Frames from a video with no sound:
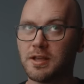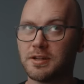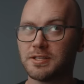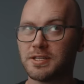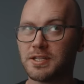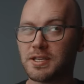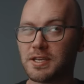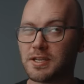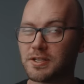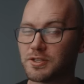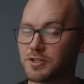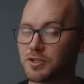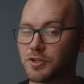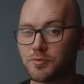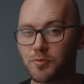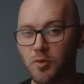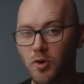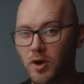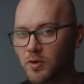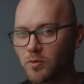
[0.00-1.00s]

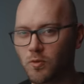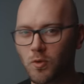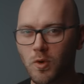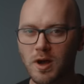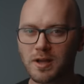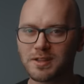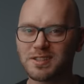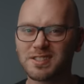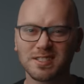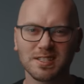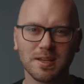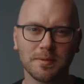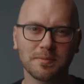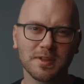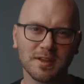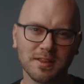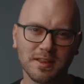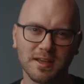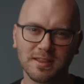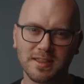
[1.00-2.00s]
T2.1,
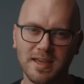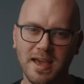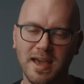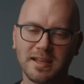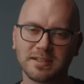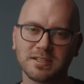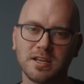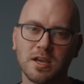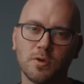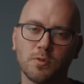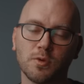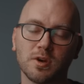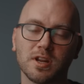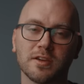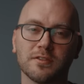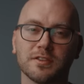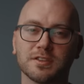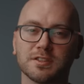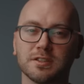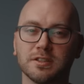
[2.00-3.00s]
something like that would
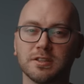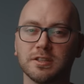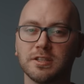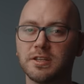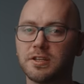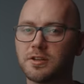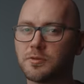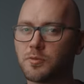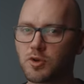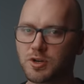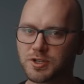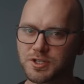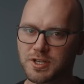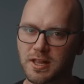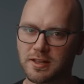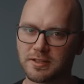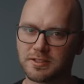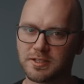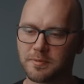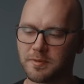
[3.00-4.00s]
give us a little more
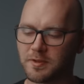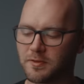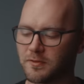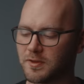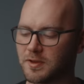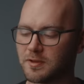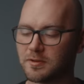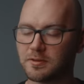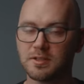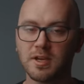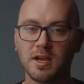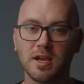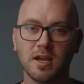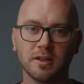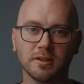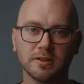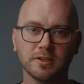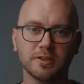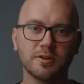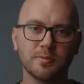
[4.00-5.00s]
shallow depth of field,
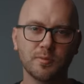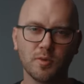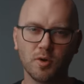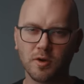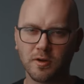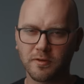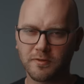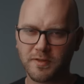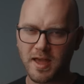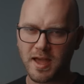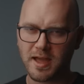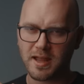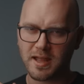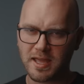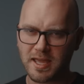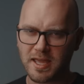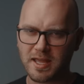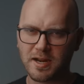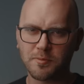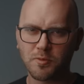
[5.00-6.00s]
a little more of that
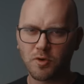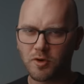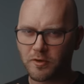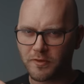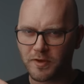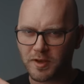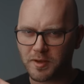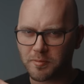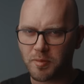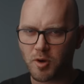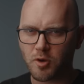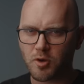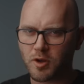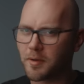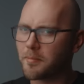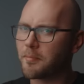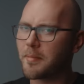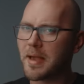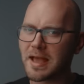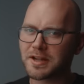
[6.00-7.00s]
anamorphic
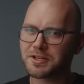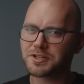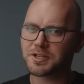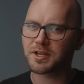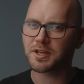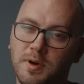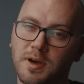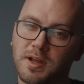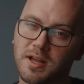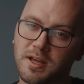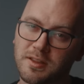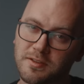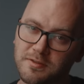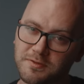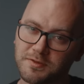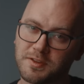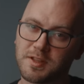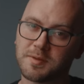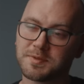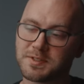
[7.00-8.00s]
bokeh magic. But on the
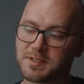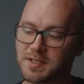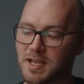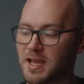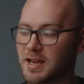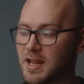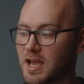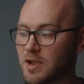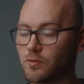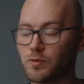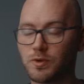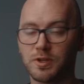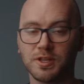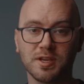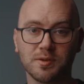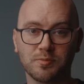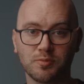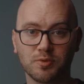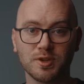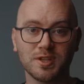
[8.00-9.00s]
flip side, I
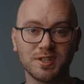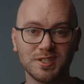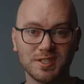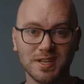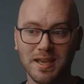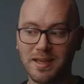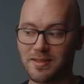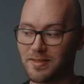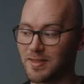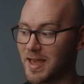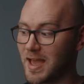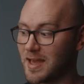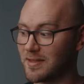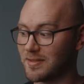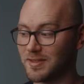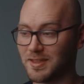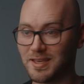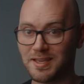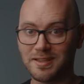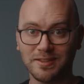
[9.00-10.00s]
really appreciate
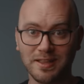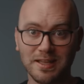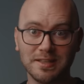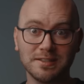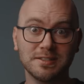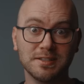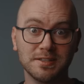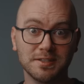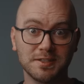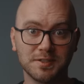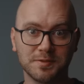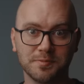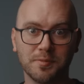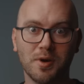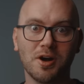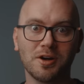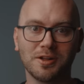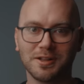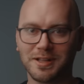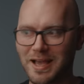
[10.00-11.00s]
that the lens is
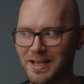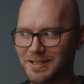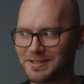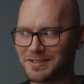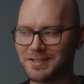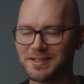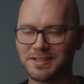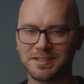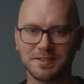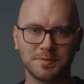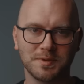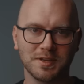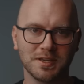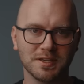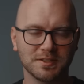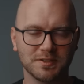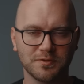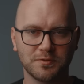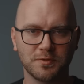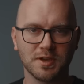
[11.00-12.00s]
small as it is,
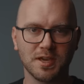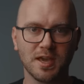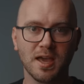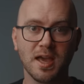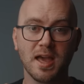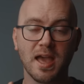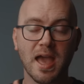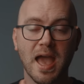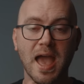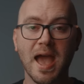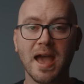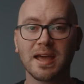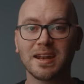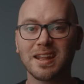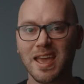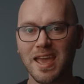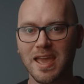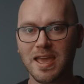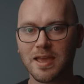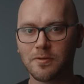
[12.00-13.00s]
because if we had
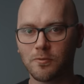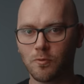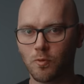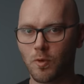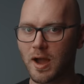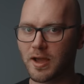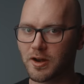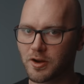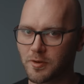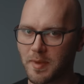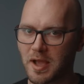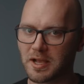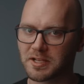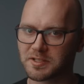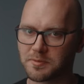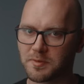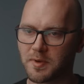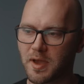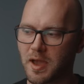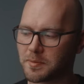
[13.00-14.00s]
a wider
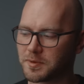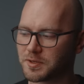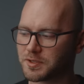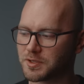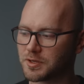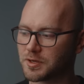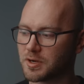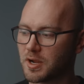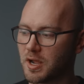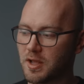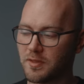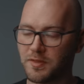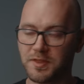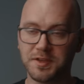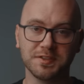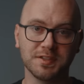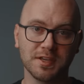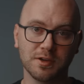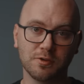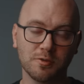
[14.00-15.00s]
maximum aperture,
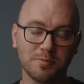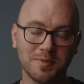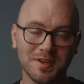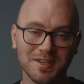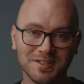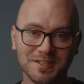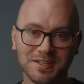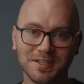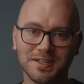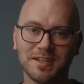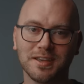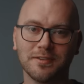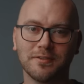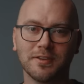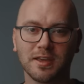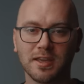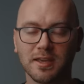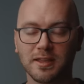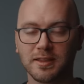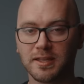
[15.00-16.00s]
this thing would be
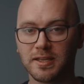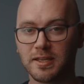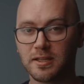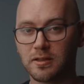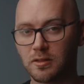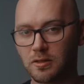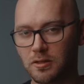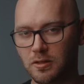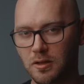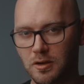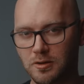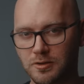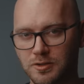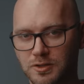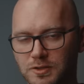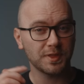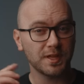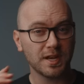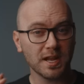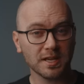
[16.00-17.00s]
significantly
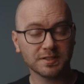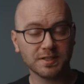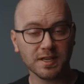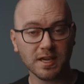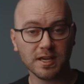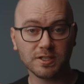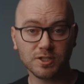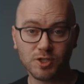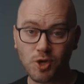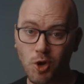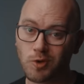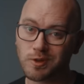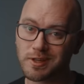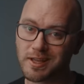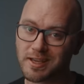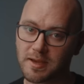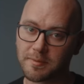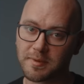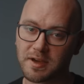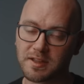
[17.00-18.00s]
larger. The next thing I don't
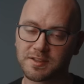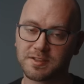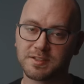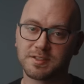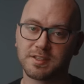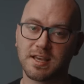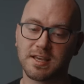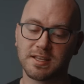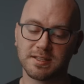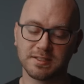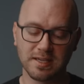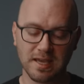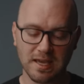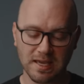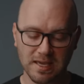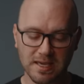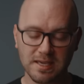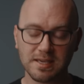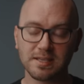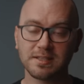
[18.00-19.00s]
like about this lens
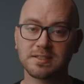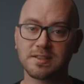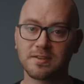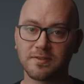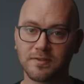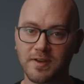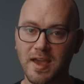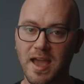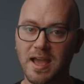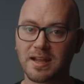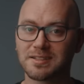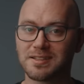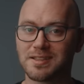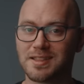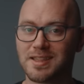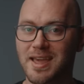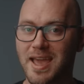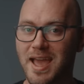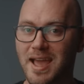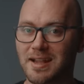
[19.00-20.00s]
is the fact
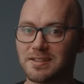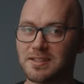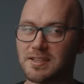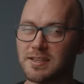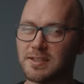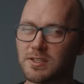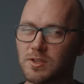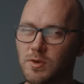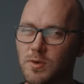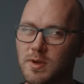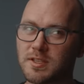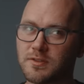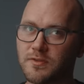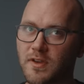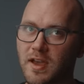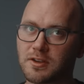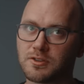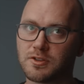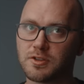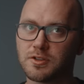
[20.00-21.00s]
that the squeeze
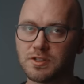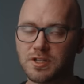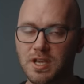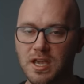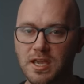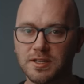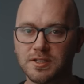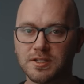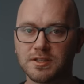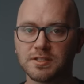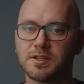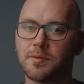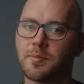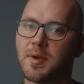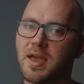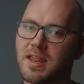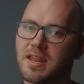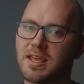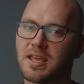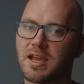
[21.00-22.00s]
factor changes
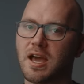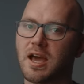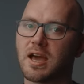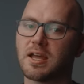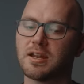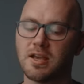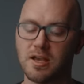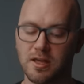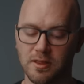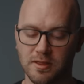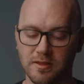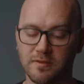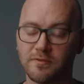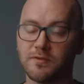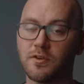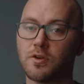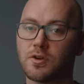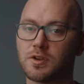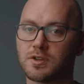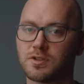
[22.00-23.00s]
depending on the
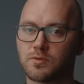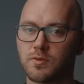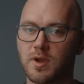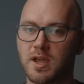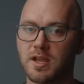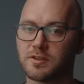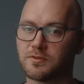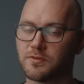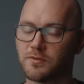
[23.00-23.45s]
focus range.